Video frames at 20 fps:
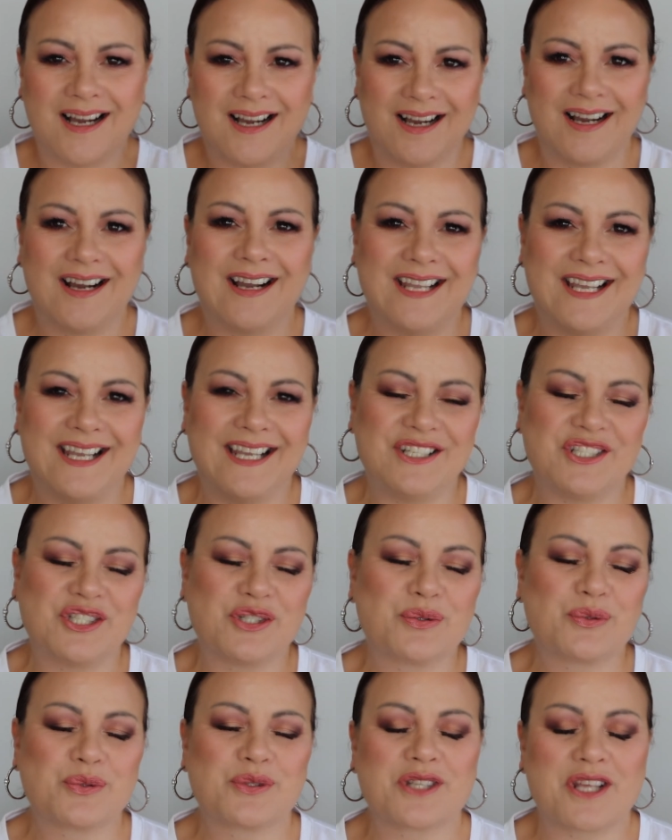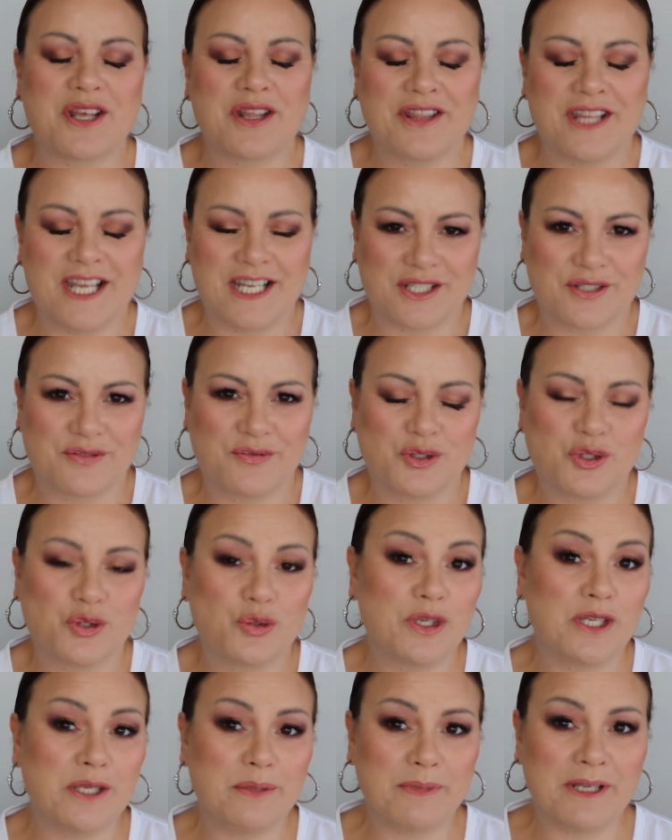Hi angels, thanks for
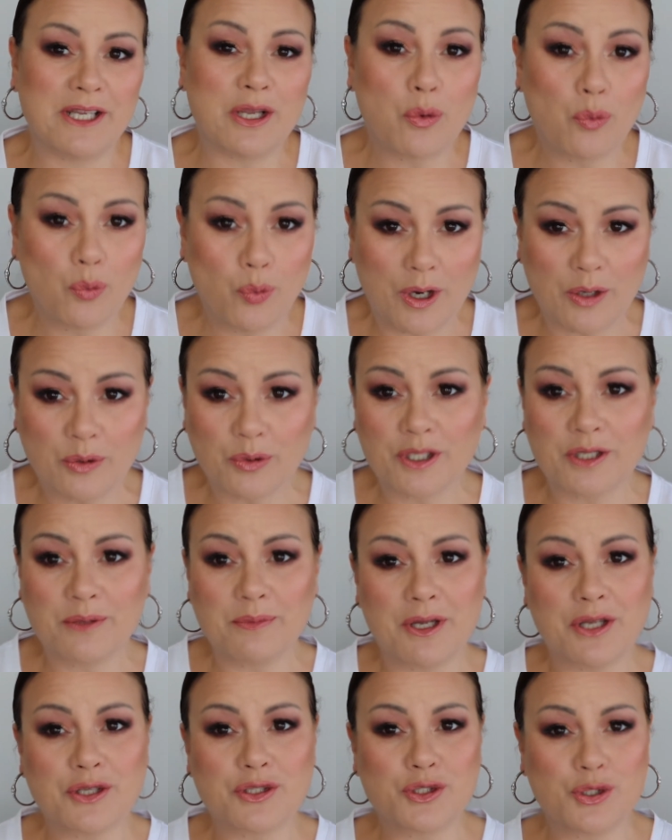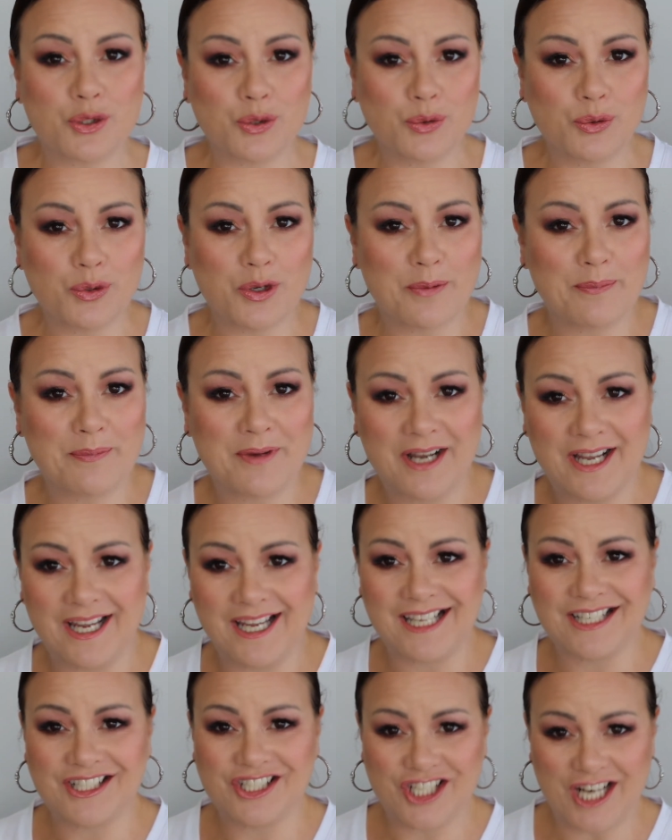joining me. Welcome to my
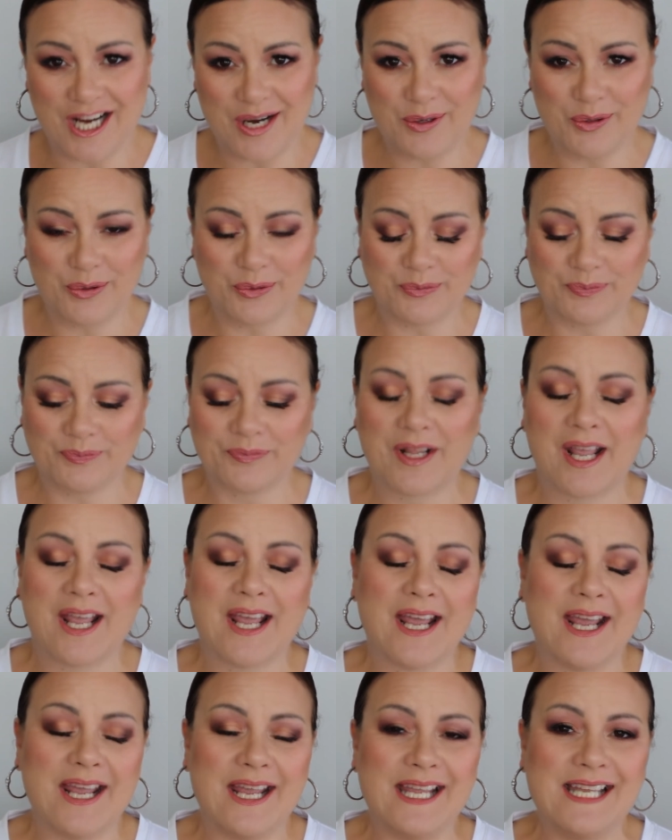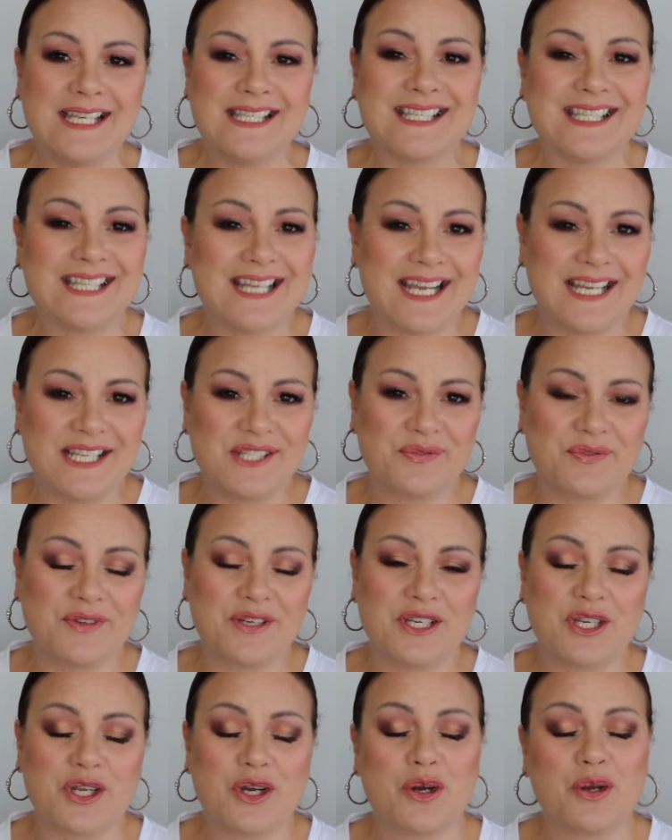channel. In today's
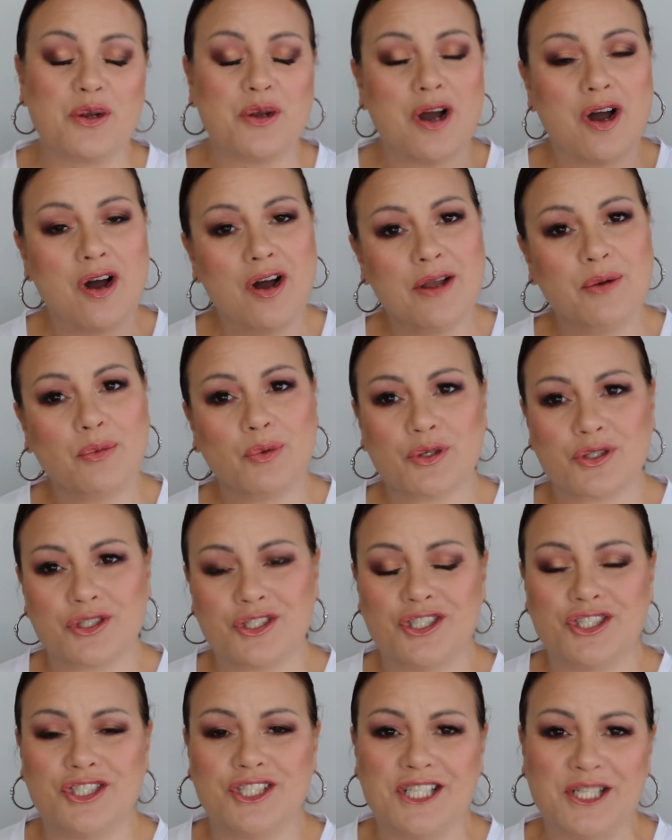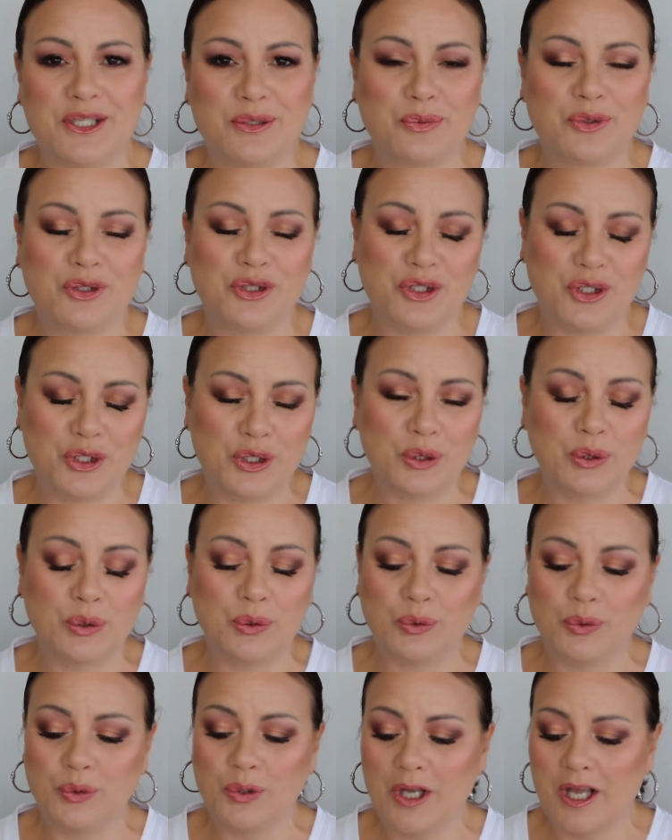video I want to share with
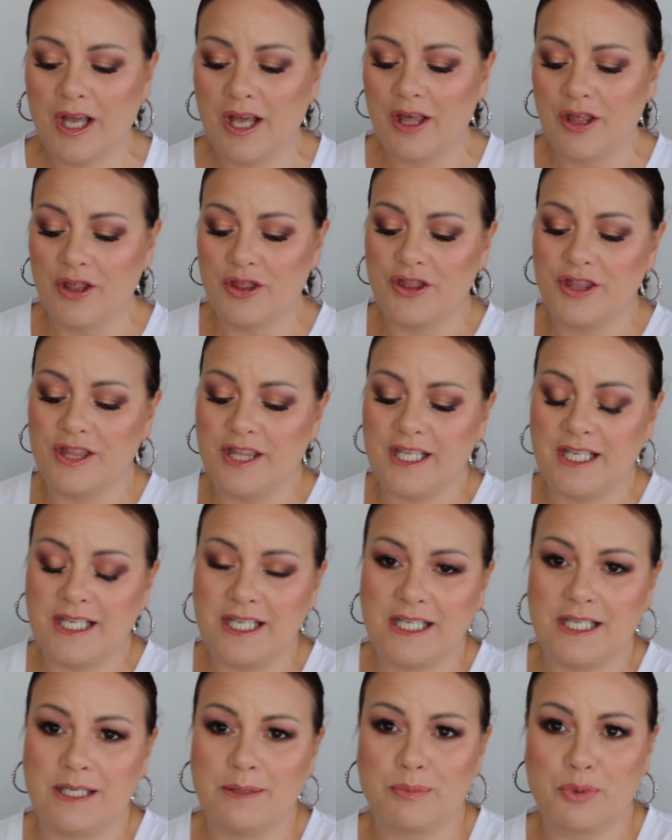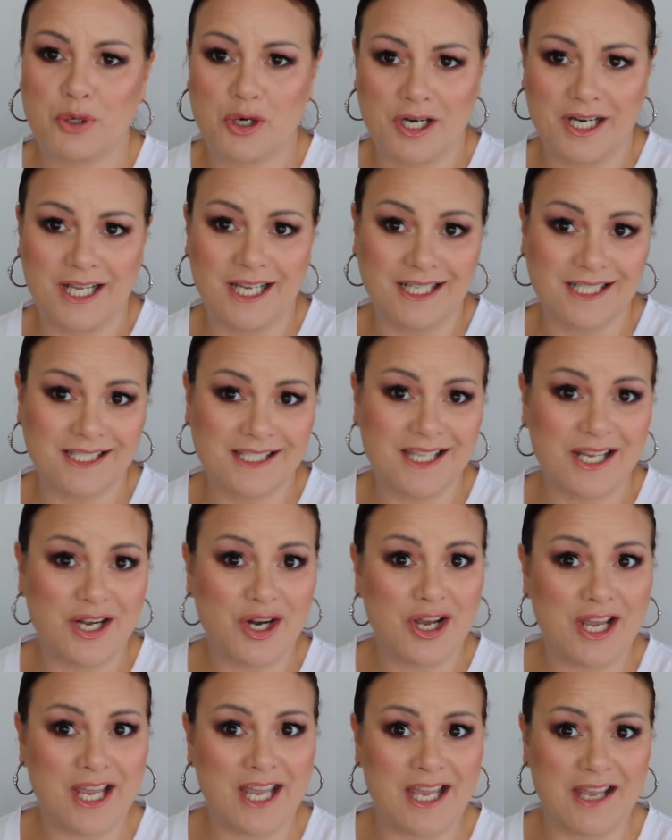you the products that
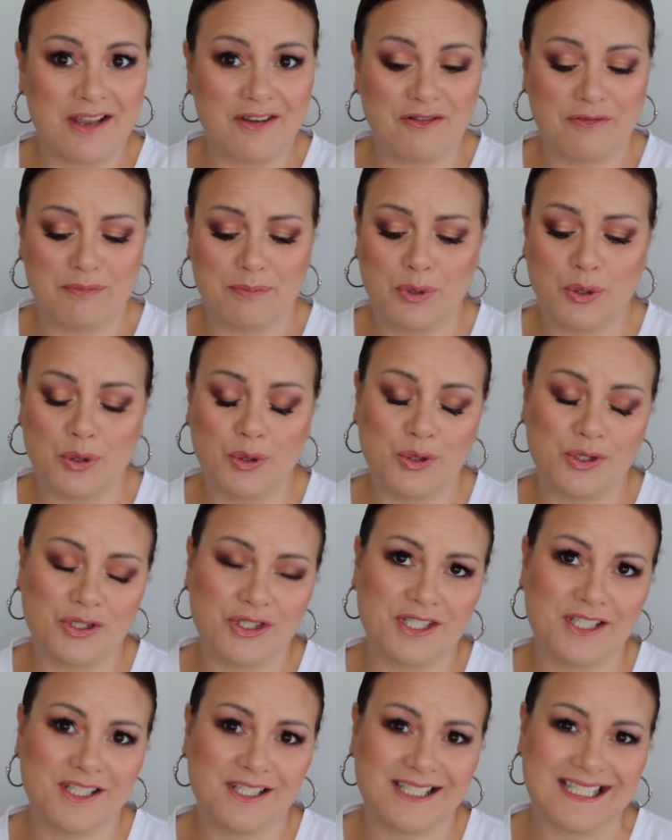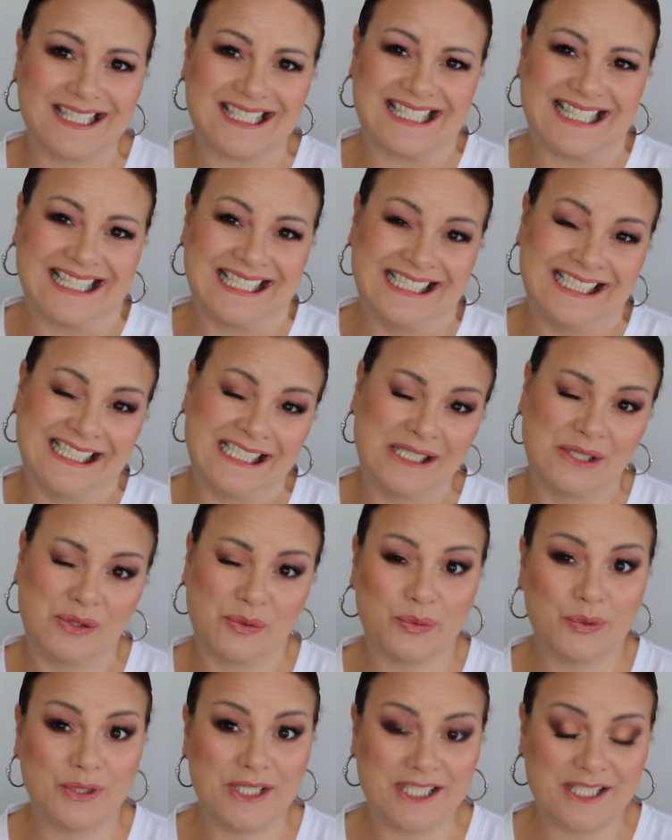I have purchased
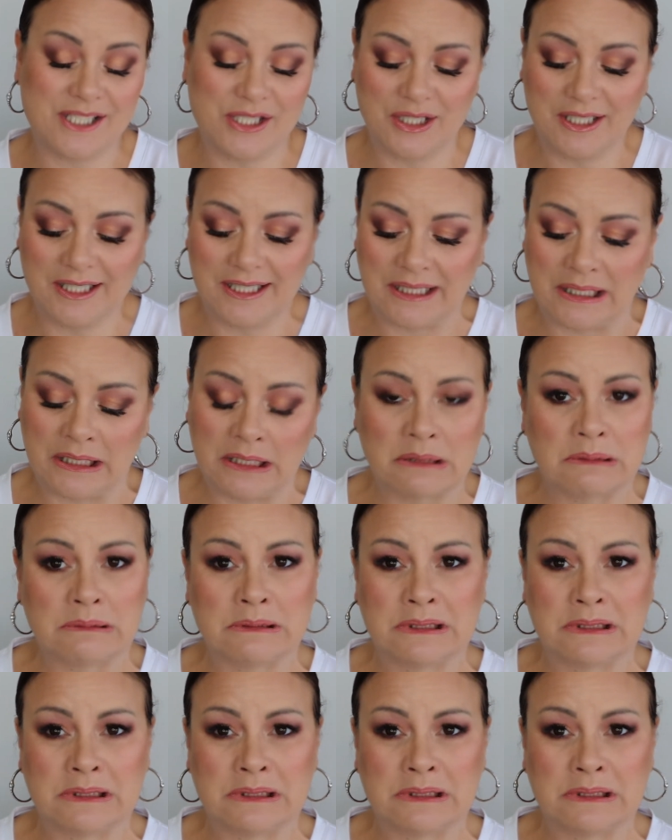recently,